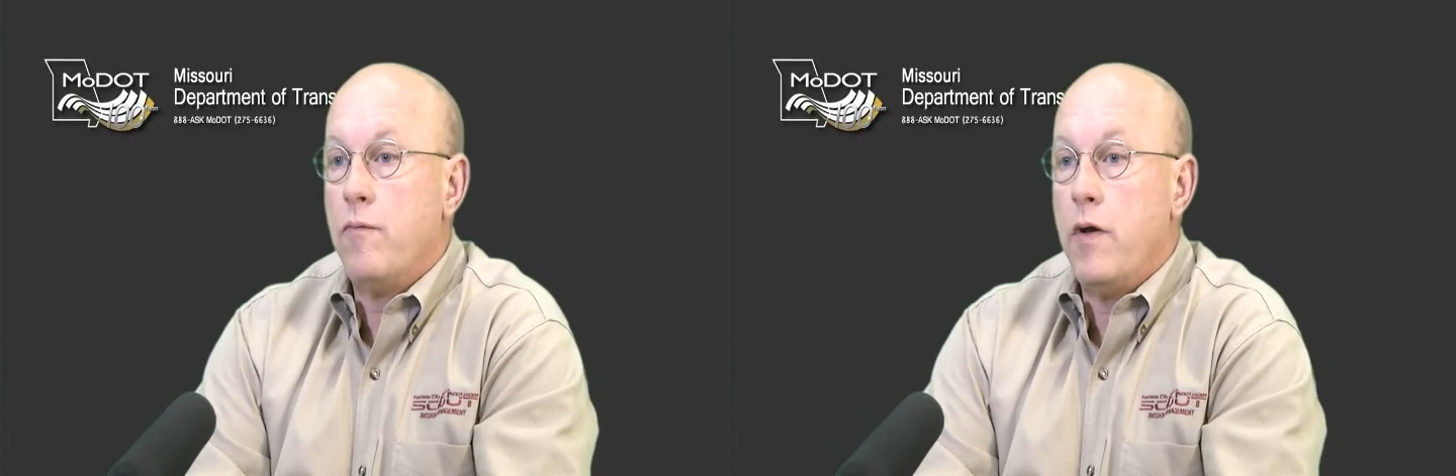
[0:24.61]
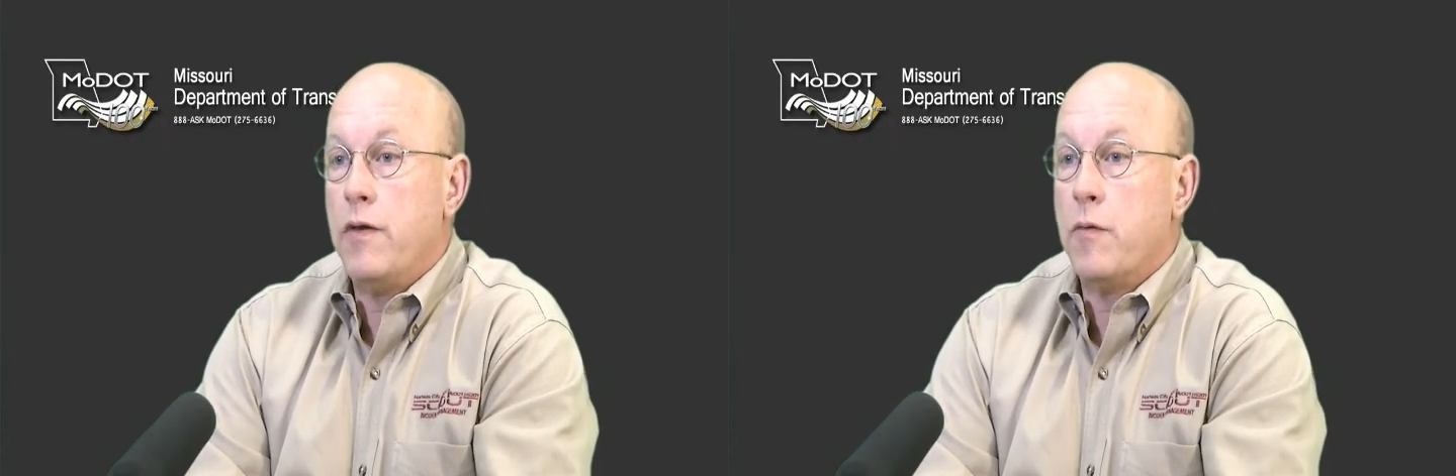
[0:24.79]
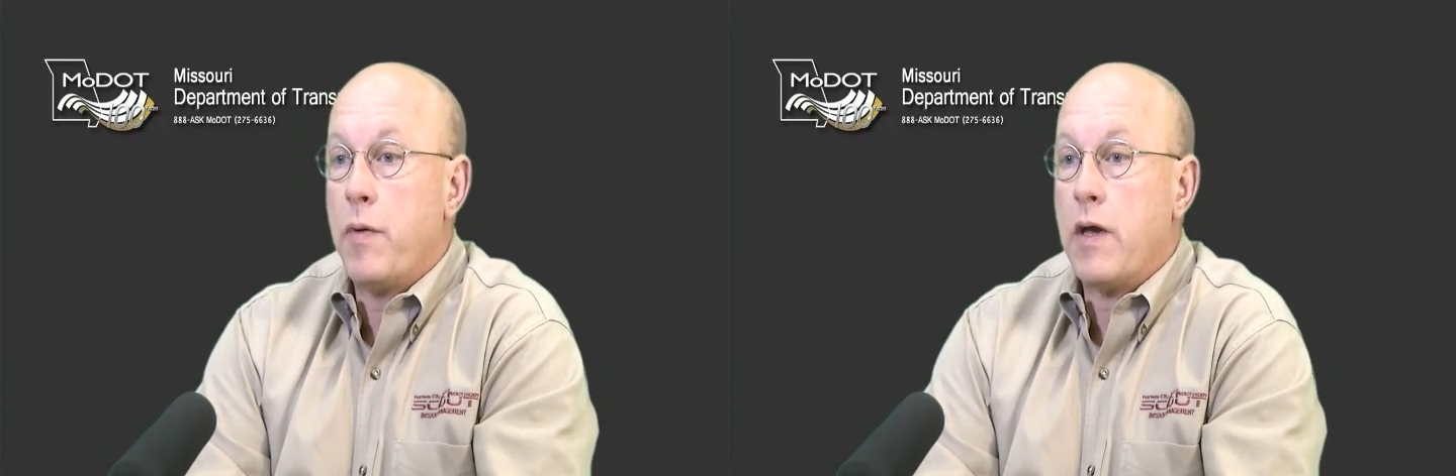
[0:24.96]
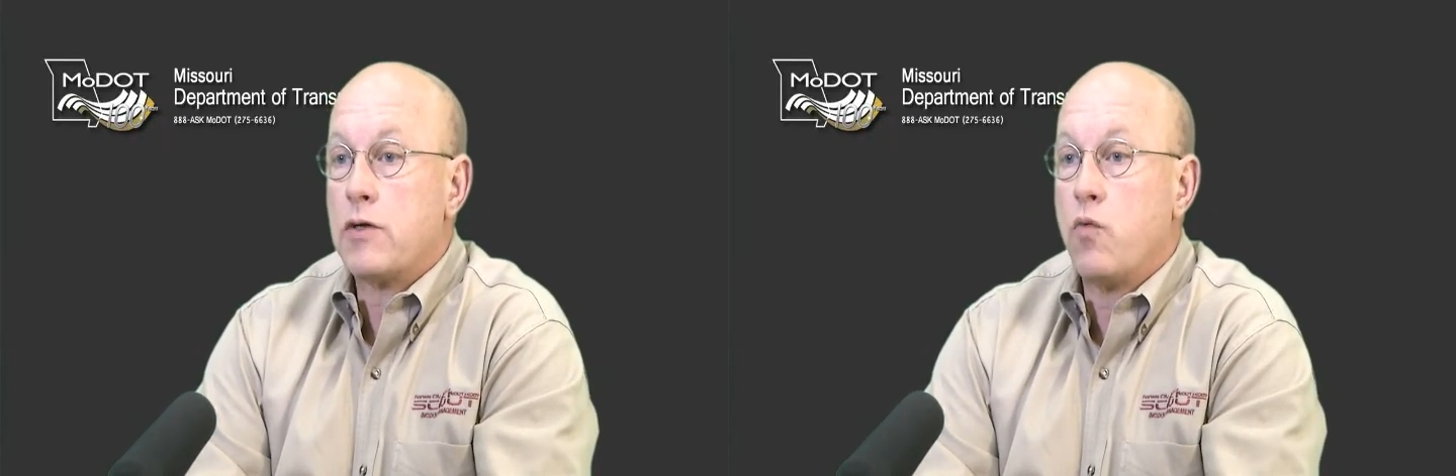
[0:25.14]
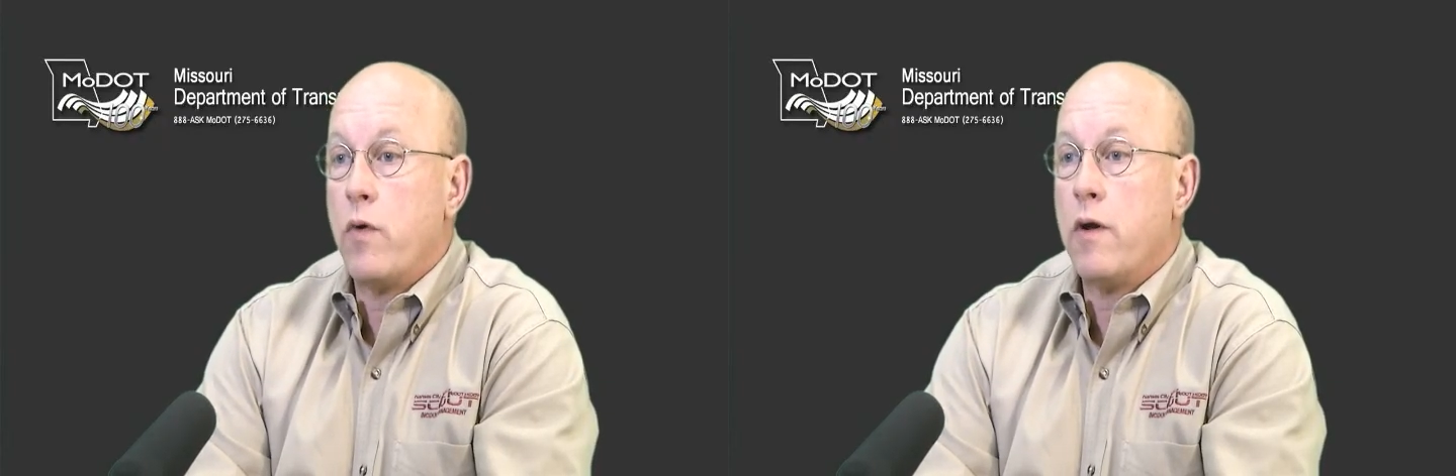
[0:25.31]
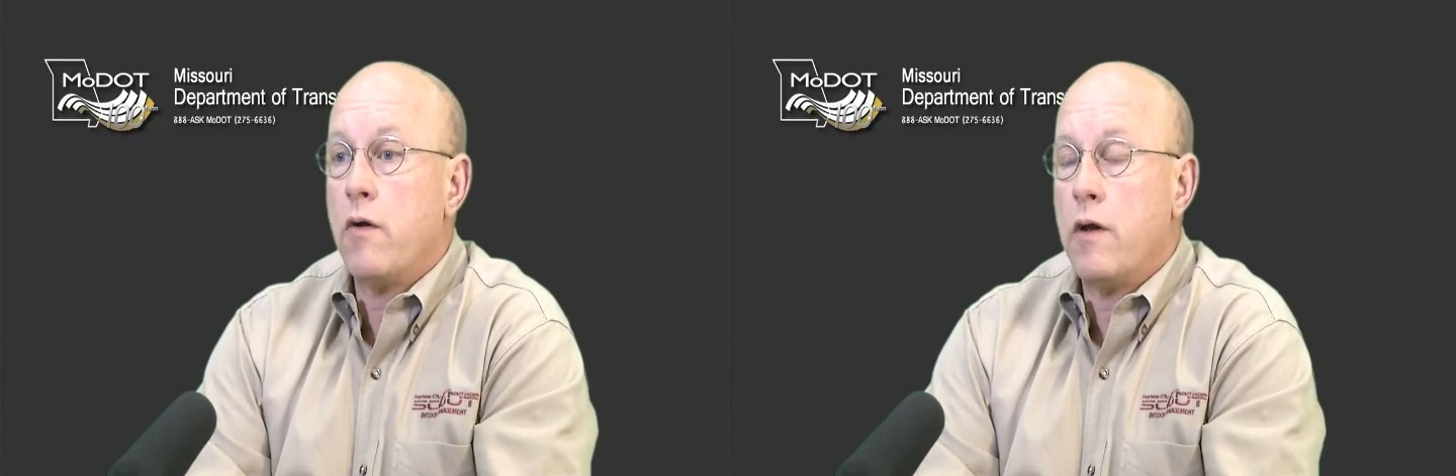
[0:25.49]
in the past
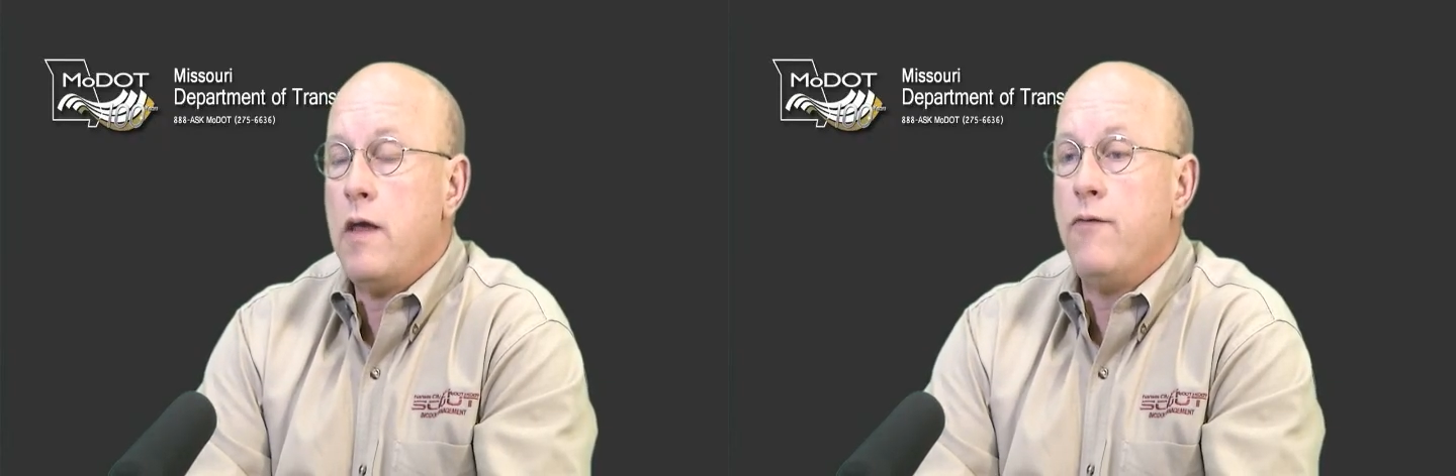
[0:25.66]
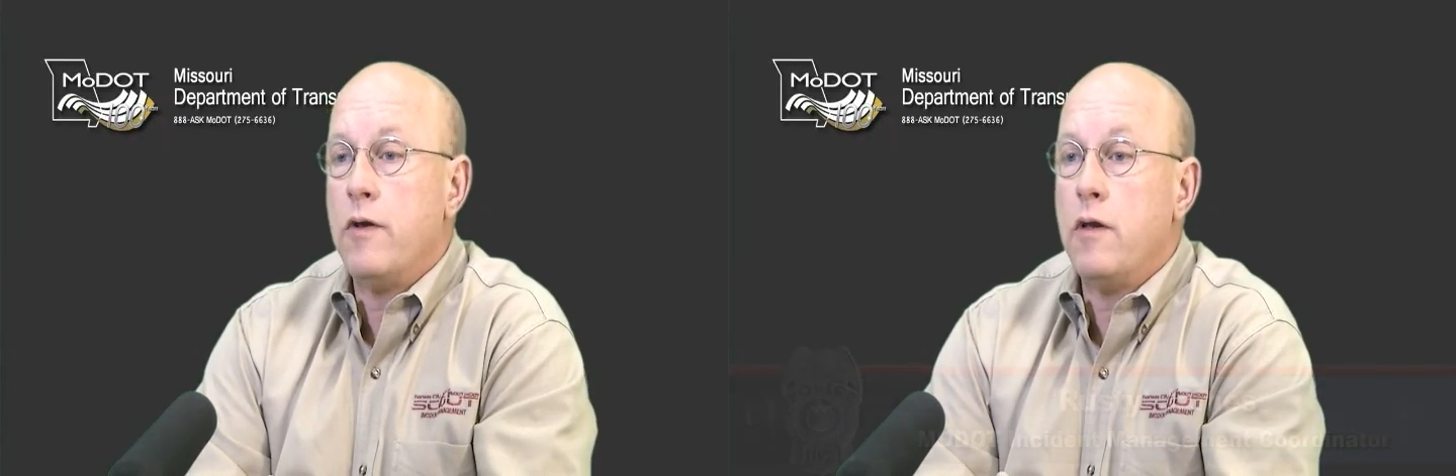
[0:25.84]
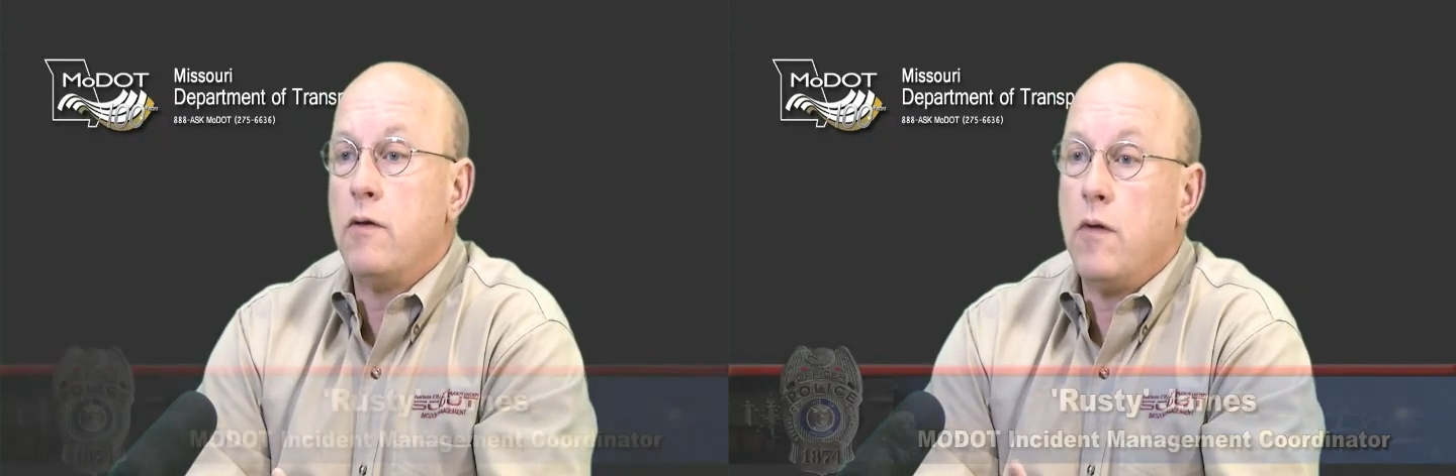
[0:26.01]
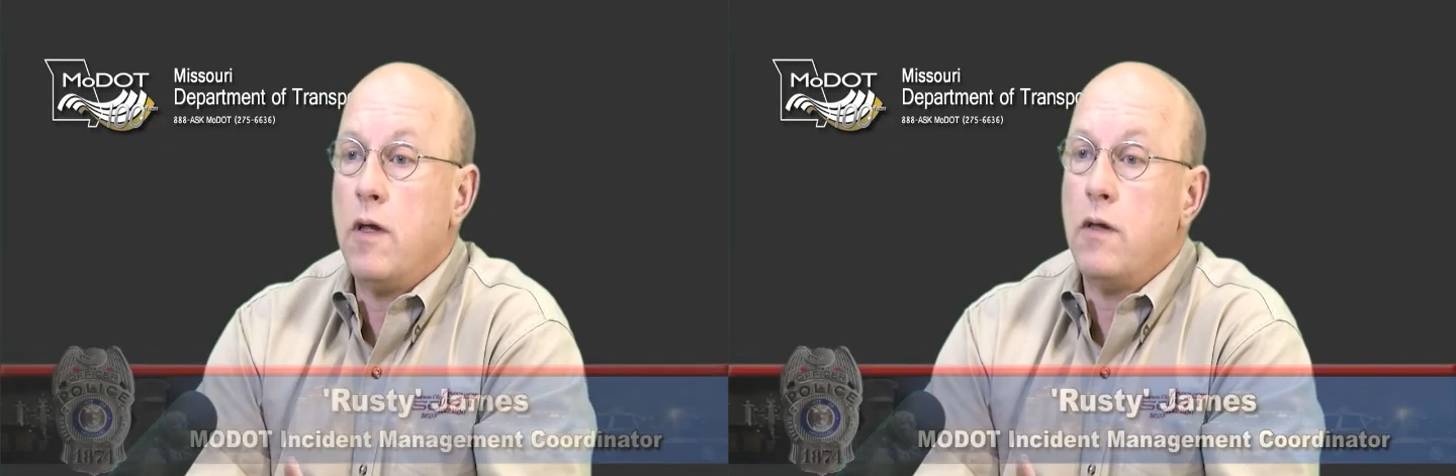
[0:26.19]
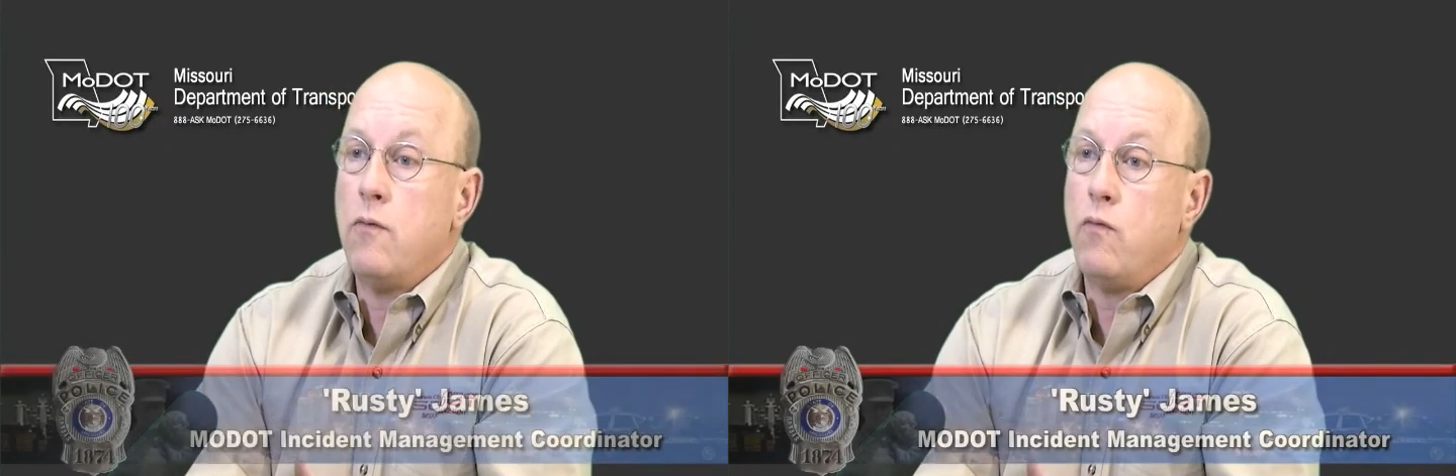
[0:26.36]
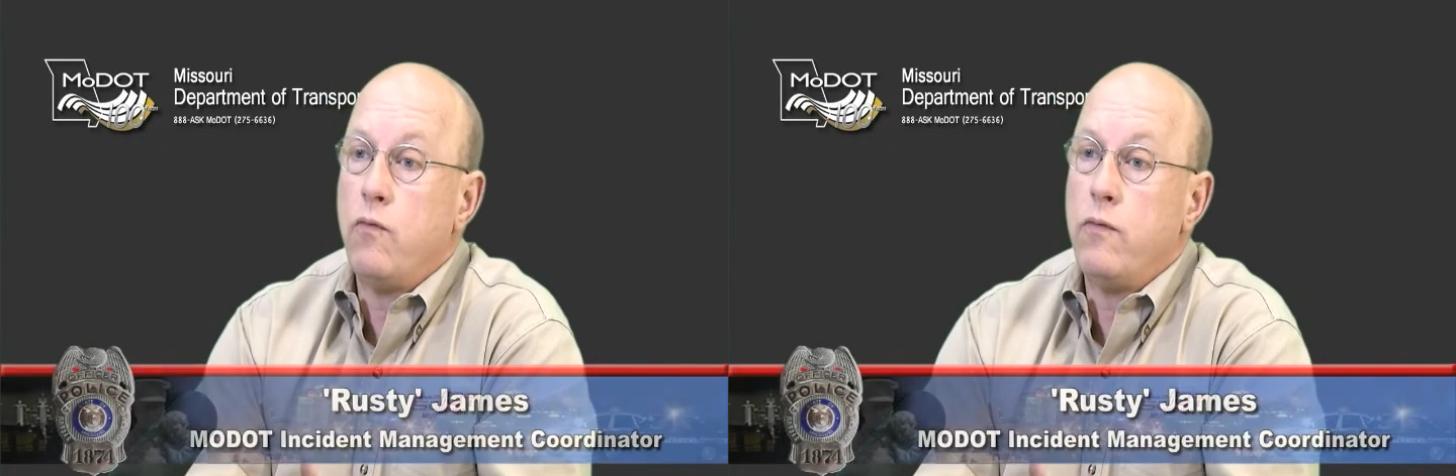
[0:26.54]
winter and even
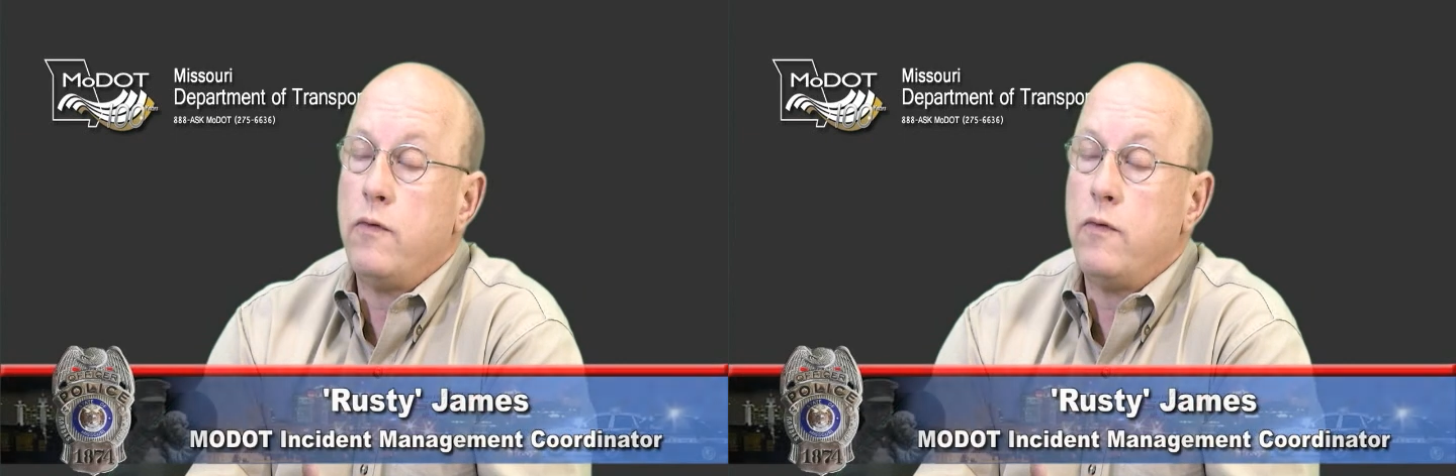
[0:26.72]
in